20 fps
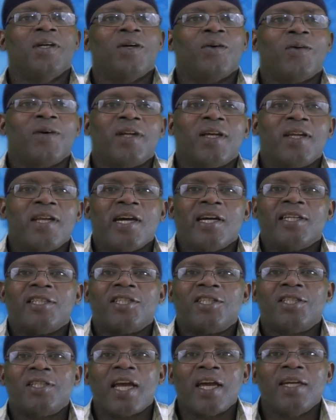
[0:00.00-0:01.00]
whether they are
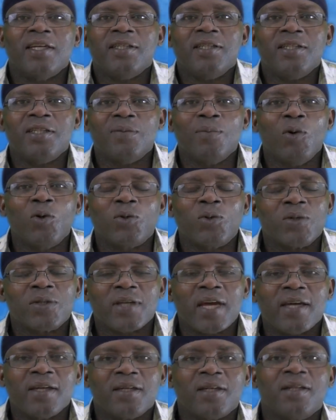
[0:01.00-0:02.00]
Chinese
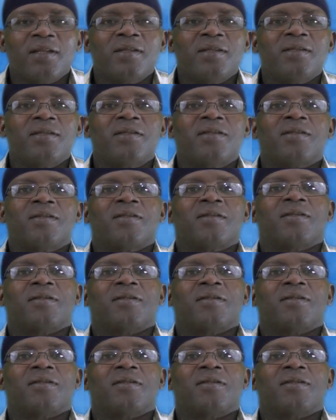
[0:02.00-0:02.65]
motorcycles,